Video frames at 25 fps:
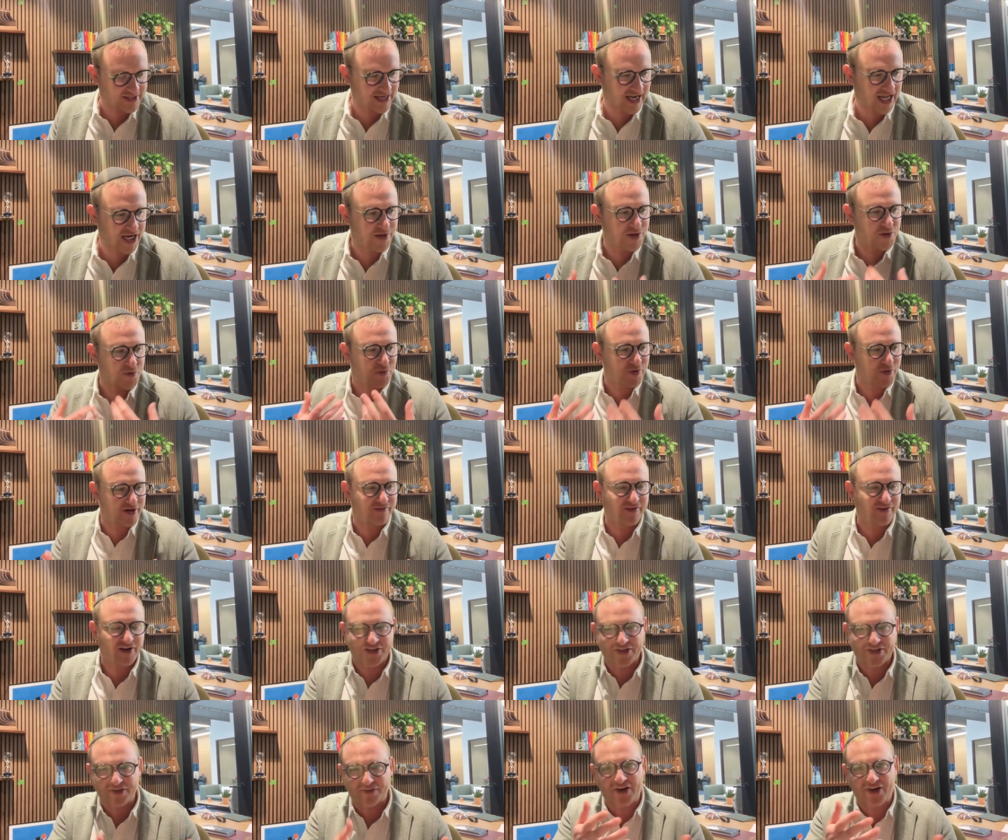So how do you
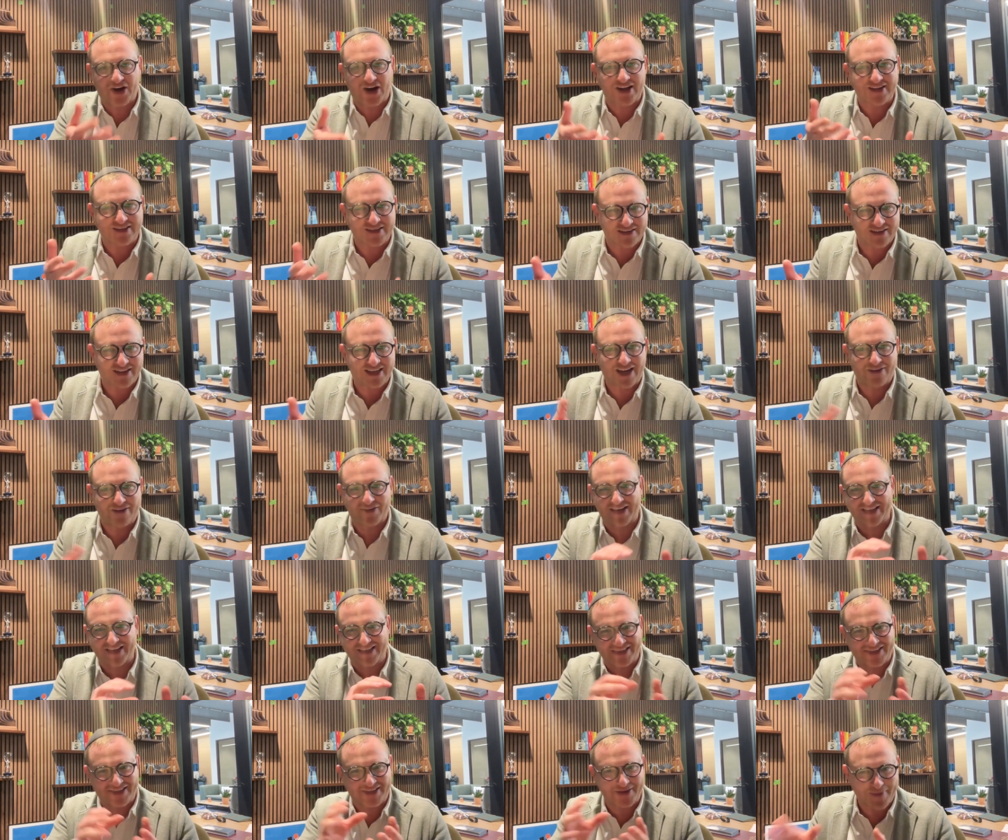reinvent yourself constantly and have a
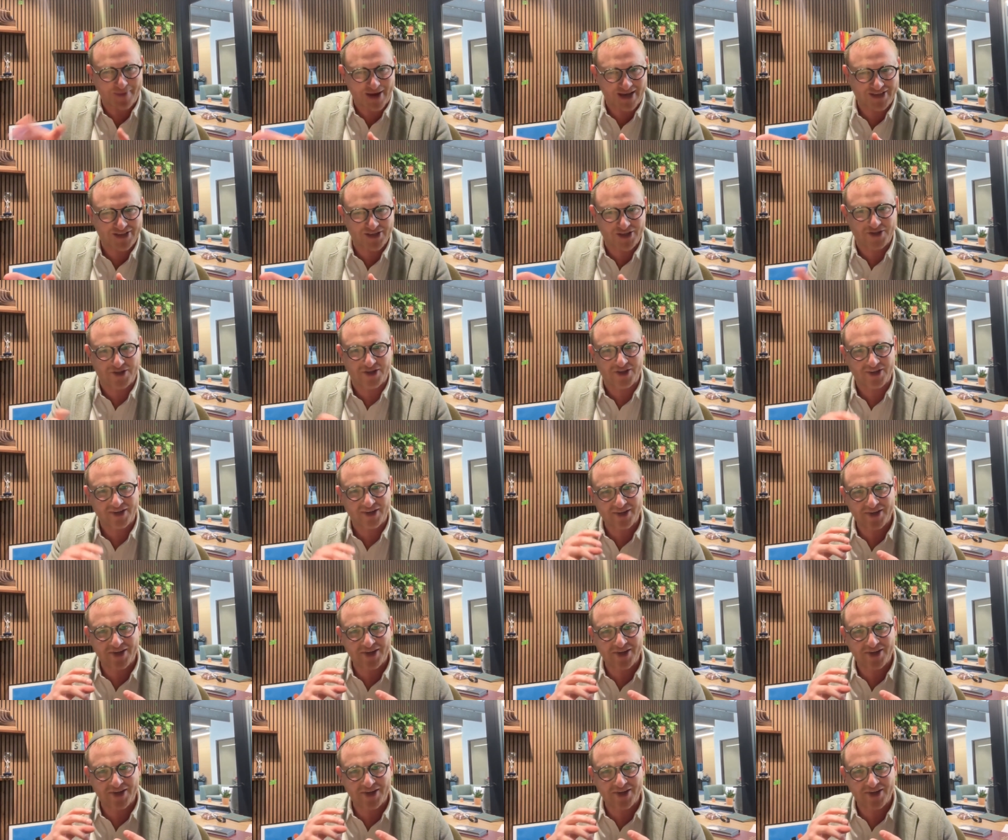consistent message